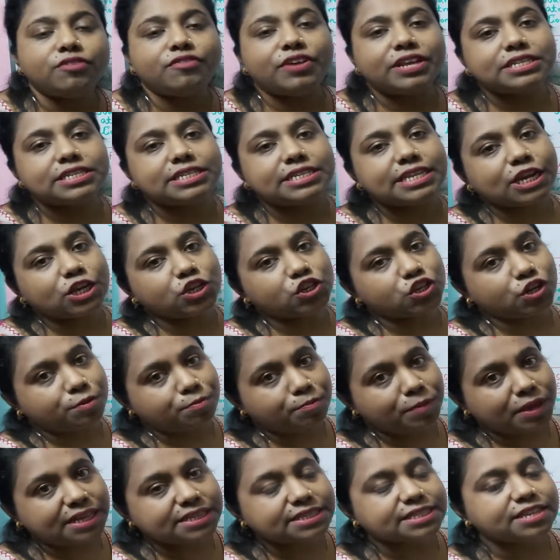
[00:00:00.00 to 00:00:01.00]
vegetation
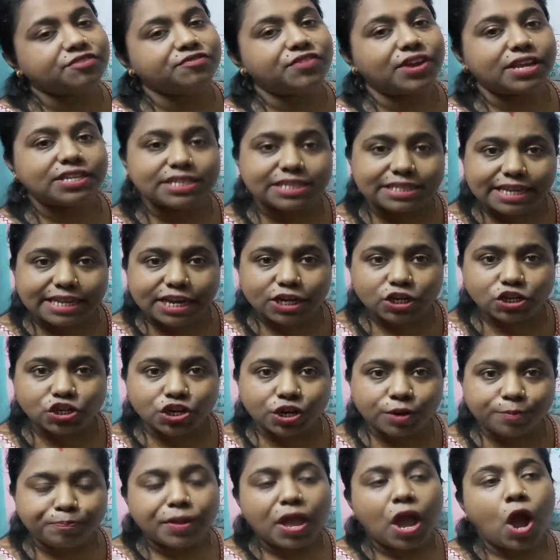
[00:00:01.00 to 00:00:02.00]
means
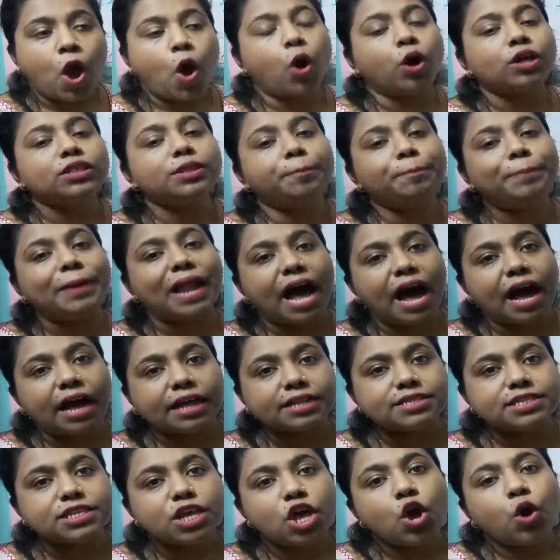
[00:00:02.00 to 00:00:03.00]
vegetation or the
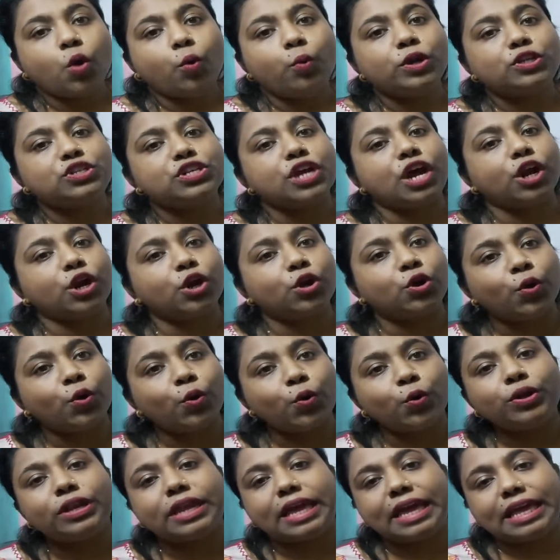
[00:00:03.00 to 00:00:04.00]
plants which are
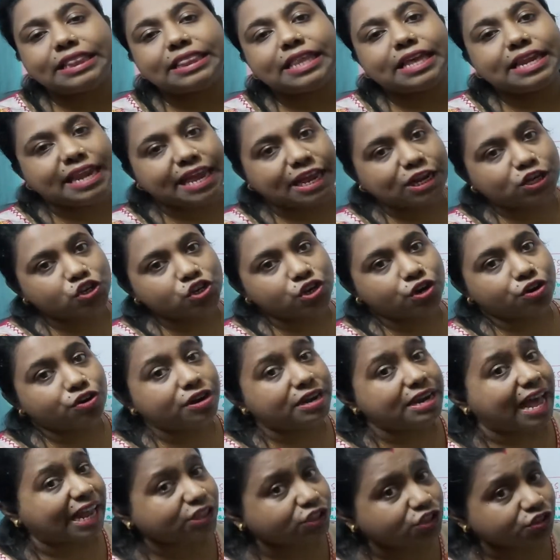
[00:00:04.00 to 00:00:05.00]
grown in the nature
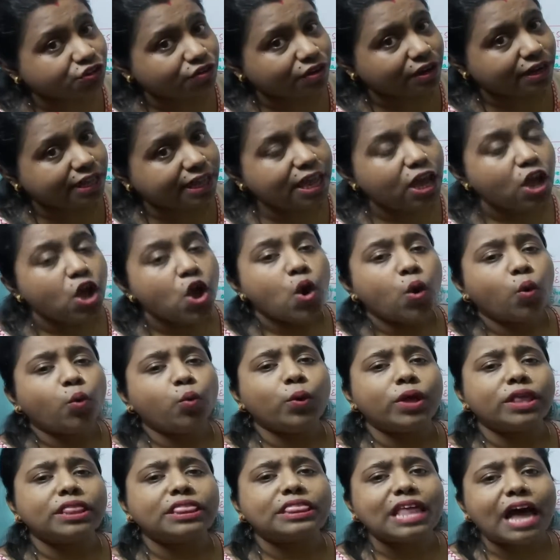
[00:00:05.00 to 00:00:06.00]
naturally
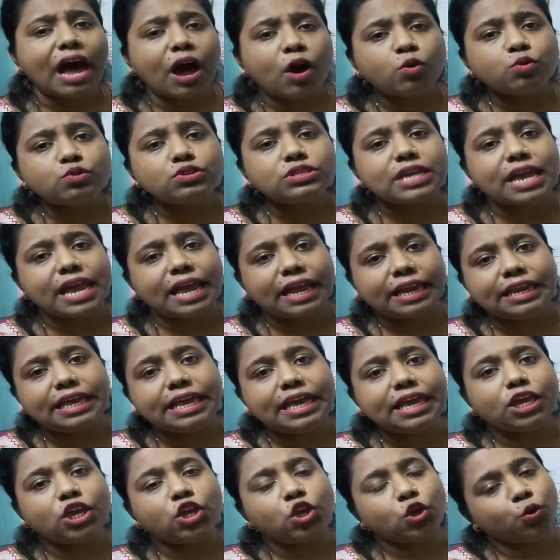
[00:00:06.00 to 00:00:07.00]
without any
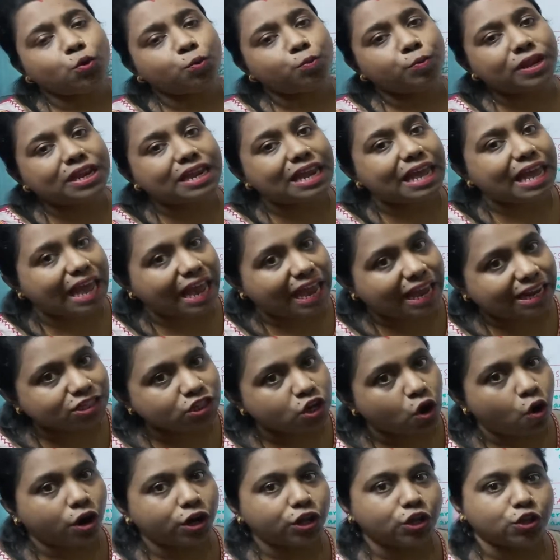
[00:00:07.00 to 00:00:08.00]
human aid
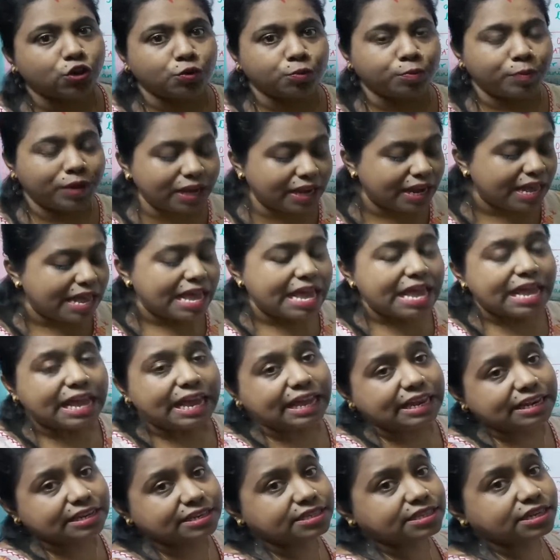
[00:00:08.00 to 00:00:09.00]
or human
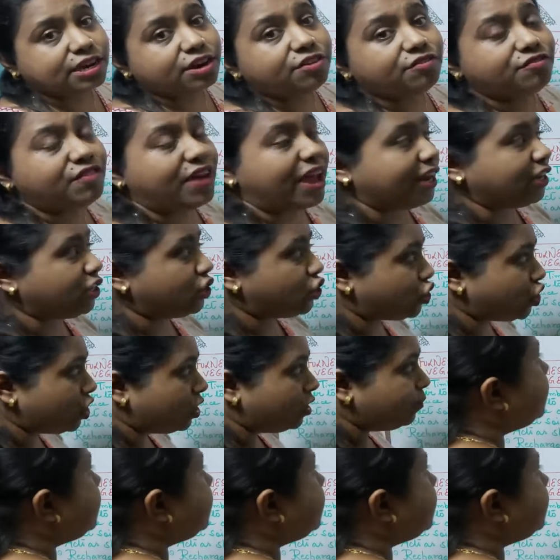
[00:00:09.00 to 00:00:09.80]
intervention.